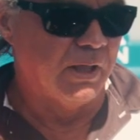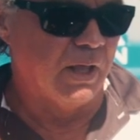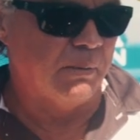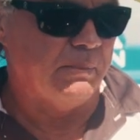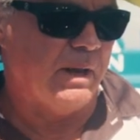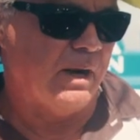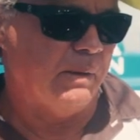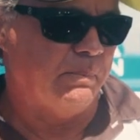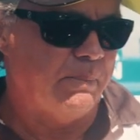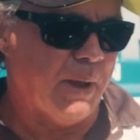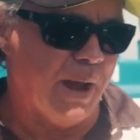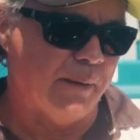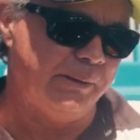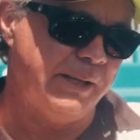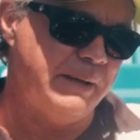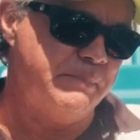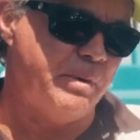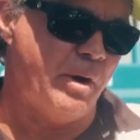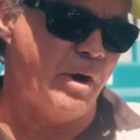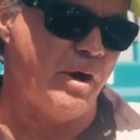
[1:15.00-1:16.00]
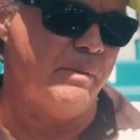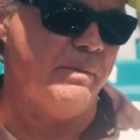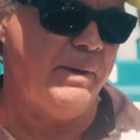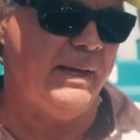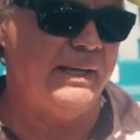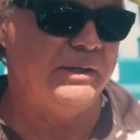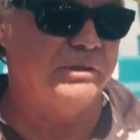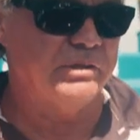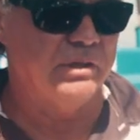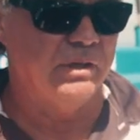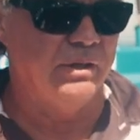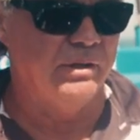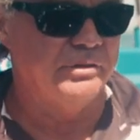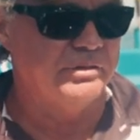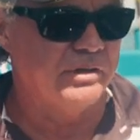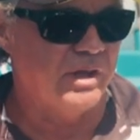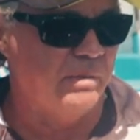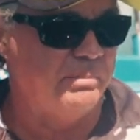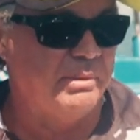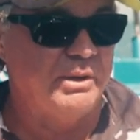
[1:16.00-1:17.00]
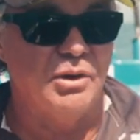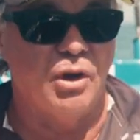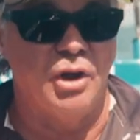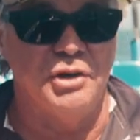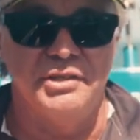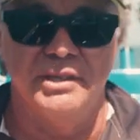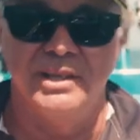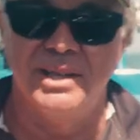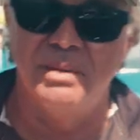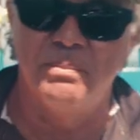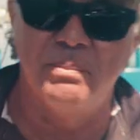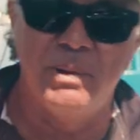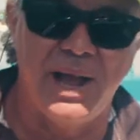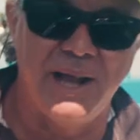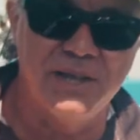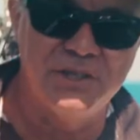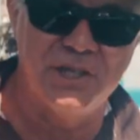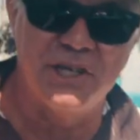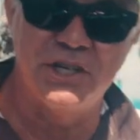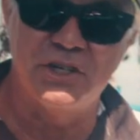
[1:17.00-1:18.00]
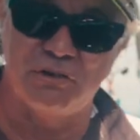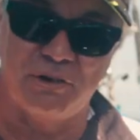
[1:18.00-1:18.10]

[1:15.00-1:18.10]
little bit of pebbly bottom here too, so it'd be nice to get a bar-cheek